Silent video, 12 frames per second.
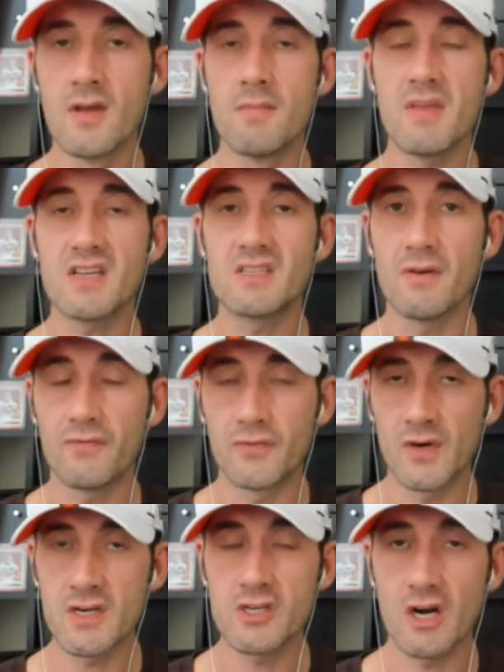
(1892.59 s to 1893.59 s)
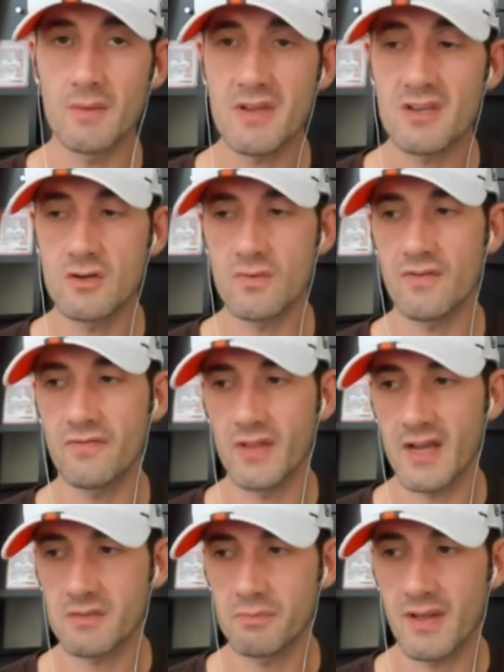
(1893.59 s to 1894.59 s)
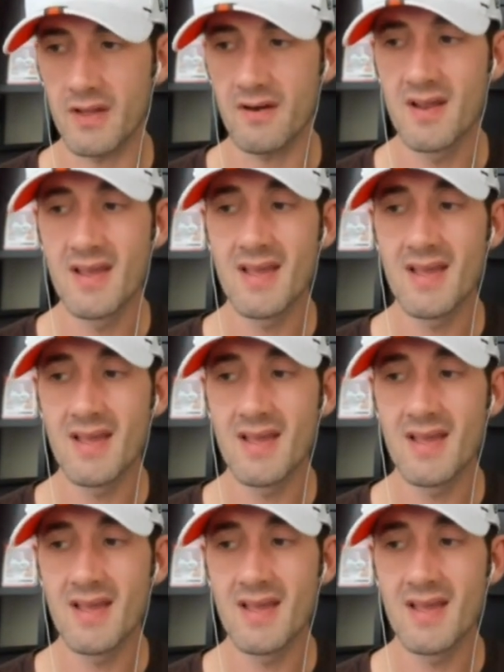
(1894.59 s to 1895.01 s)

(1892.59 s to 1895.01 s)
makes him a fringe RB2 and flex player.